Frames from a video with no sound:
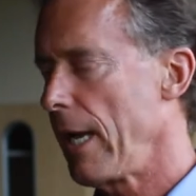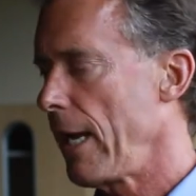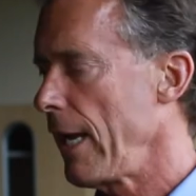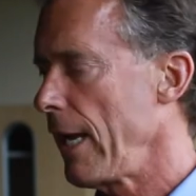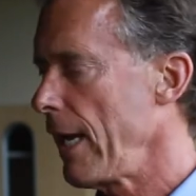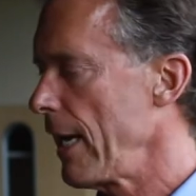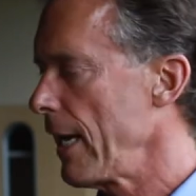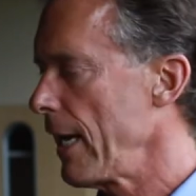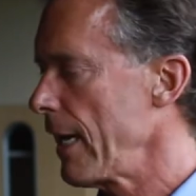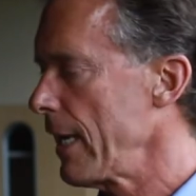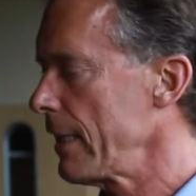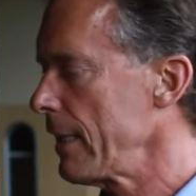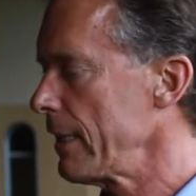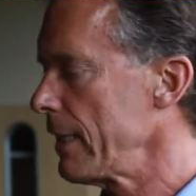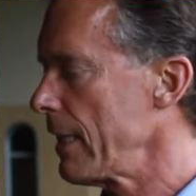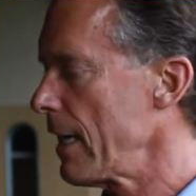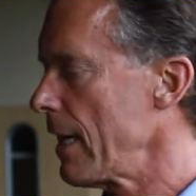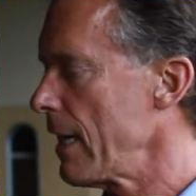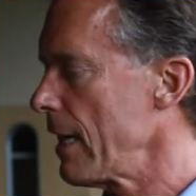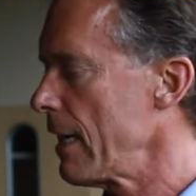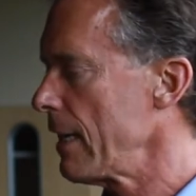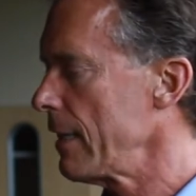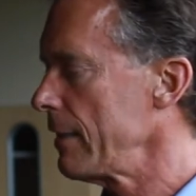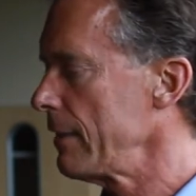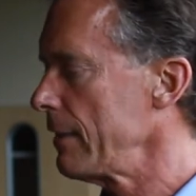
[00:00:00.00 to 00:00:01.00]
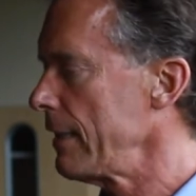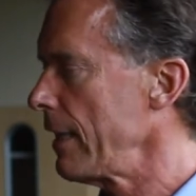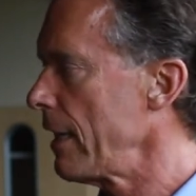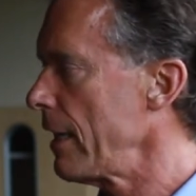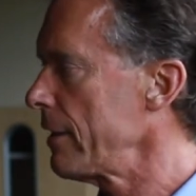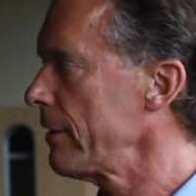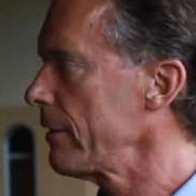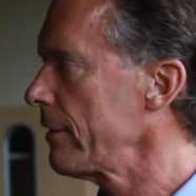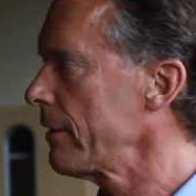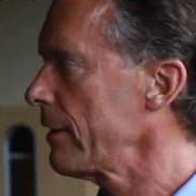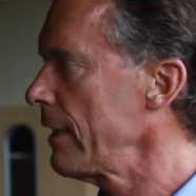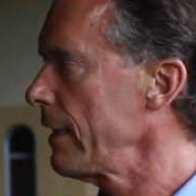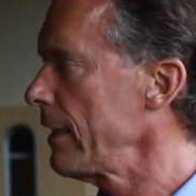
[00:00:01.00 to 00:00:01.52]
And the
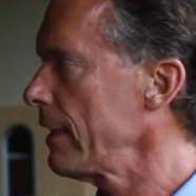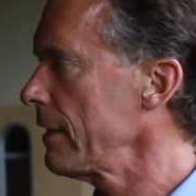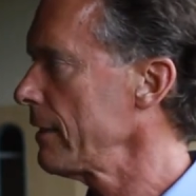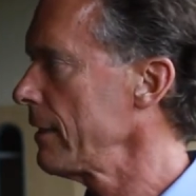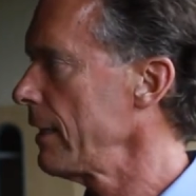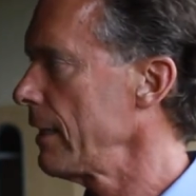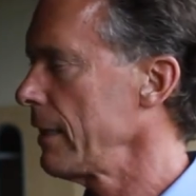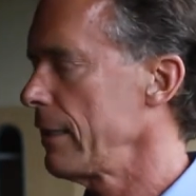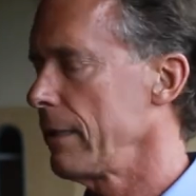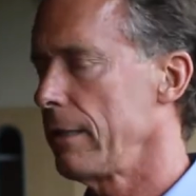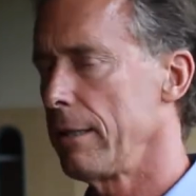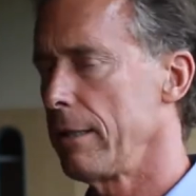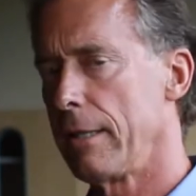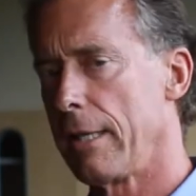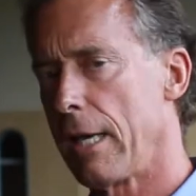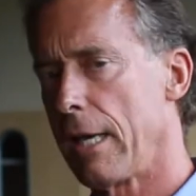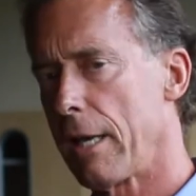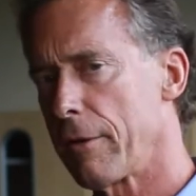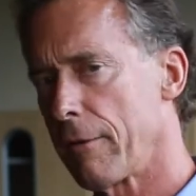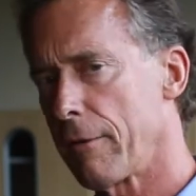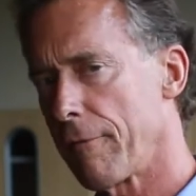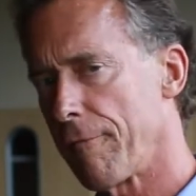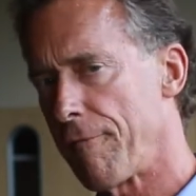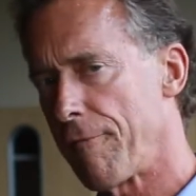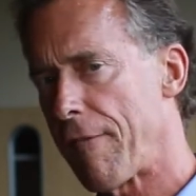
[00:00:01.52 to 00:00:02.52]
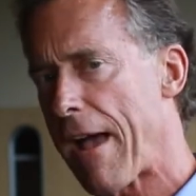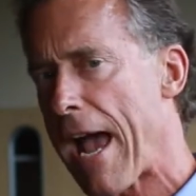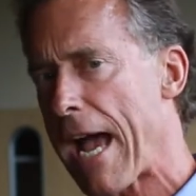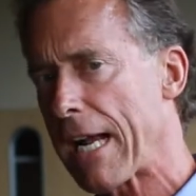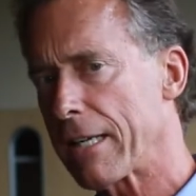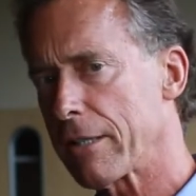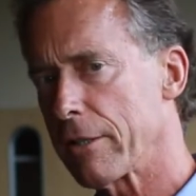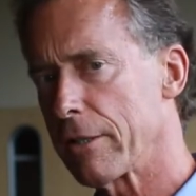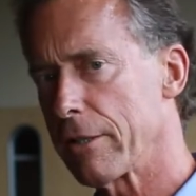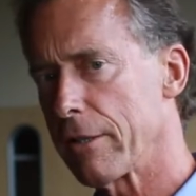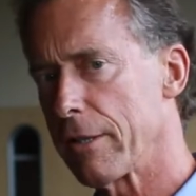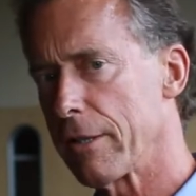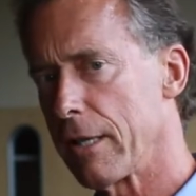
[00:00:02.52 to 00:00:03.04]
other
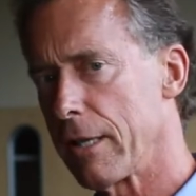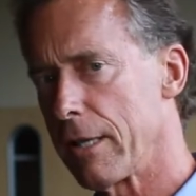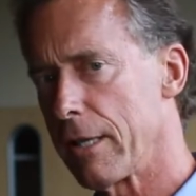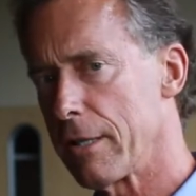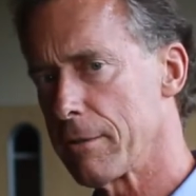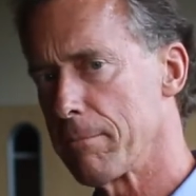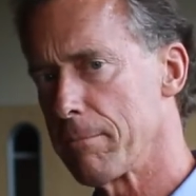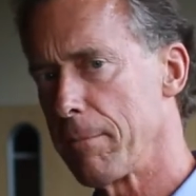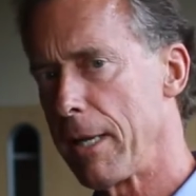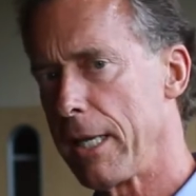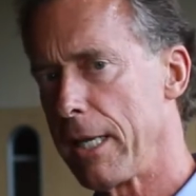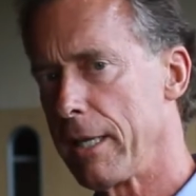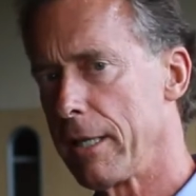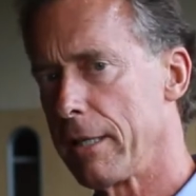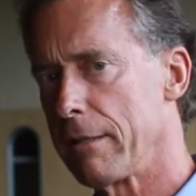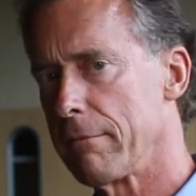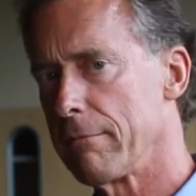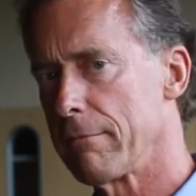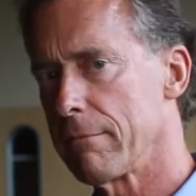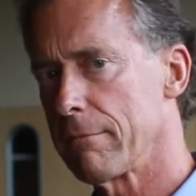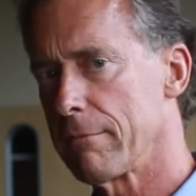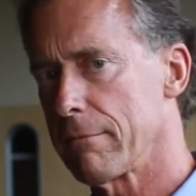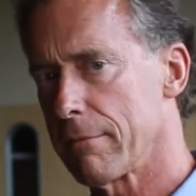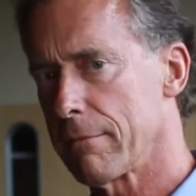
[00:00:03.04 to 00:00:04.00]
factor that has made it